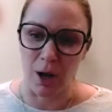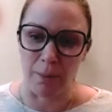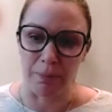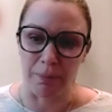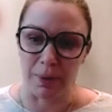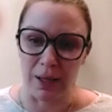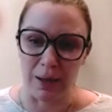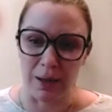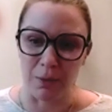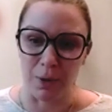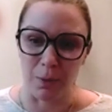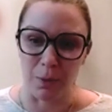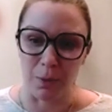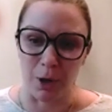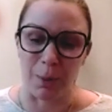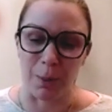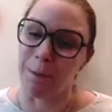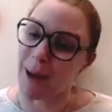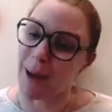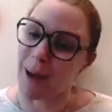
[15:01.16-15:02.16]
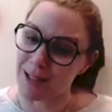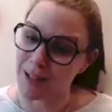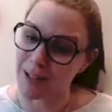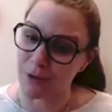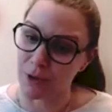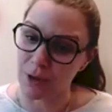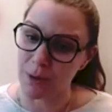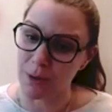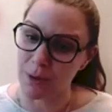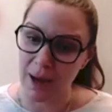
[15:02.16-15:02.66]
company would work best
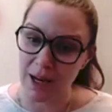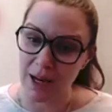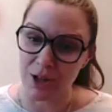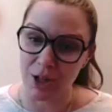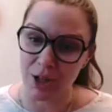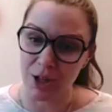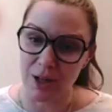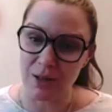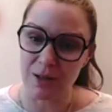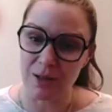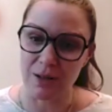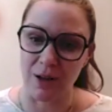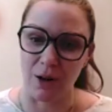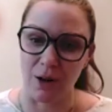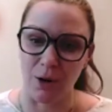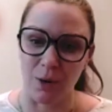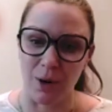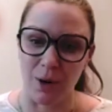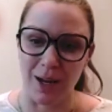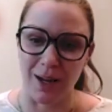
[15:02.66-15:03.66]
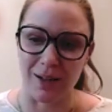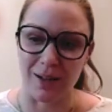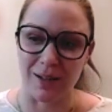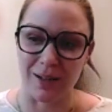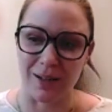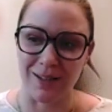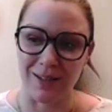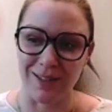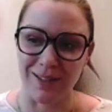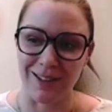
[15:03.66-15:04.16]
for the patient. So
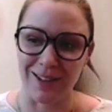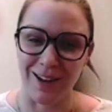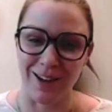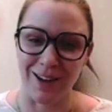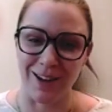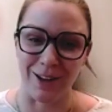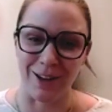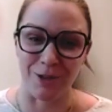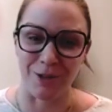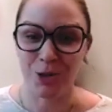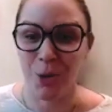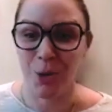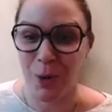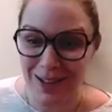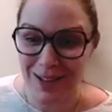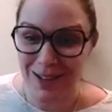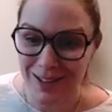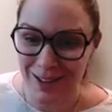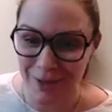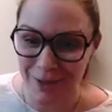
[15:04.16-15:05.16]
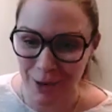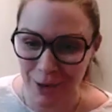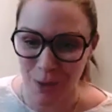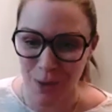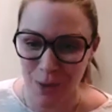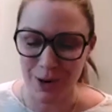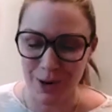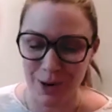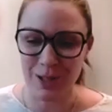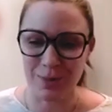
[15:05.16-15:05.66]
it's their choice, of
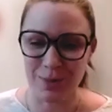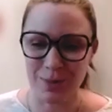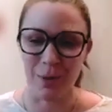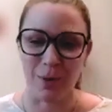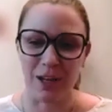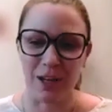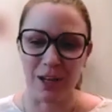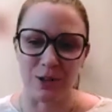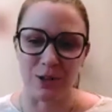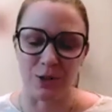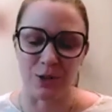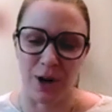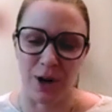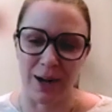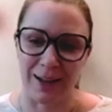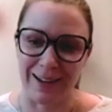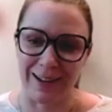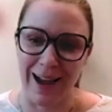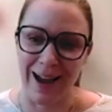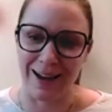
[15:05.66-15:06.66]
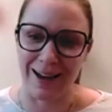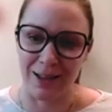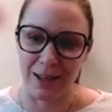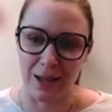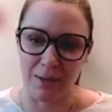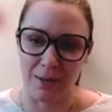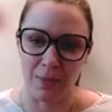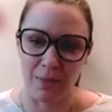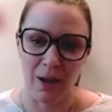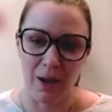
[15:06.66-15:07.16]
course, but we do try to guide
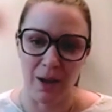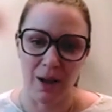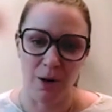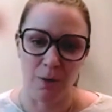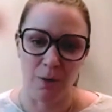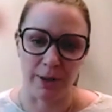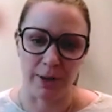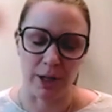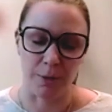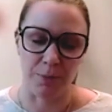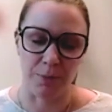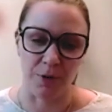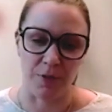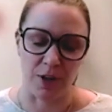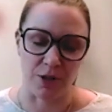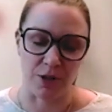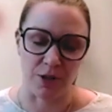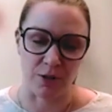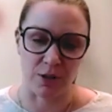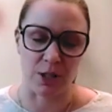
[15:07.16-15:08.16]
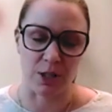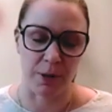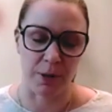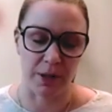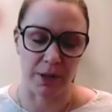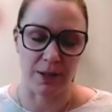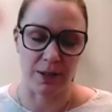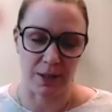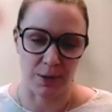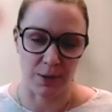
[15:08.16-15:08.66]
them with our professional
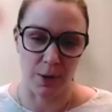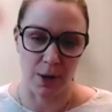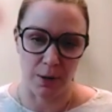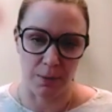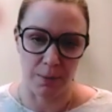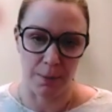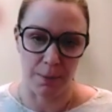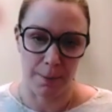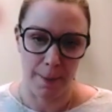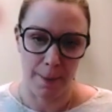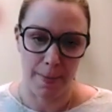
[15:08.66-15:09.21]
experience as well.